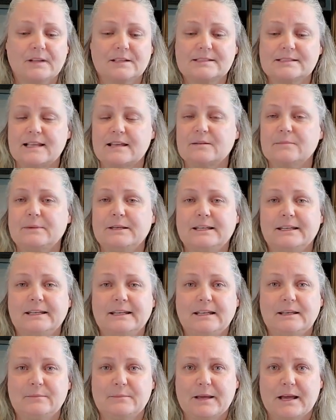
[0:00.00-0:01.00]
send me
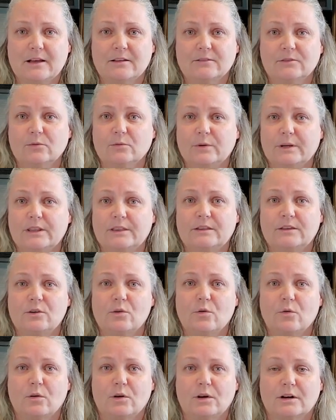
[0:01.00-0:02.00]
an email with
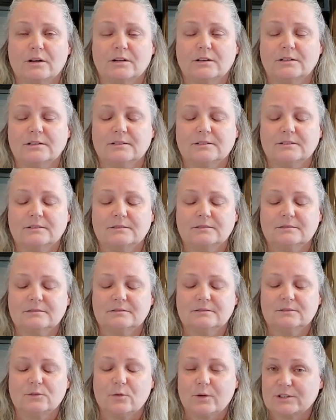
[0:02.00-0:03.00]
your
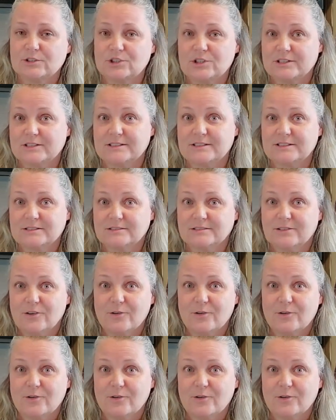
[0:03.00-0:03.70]
questions.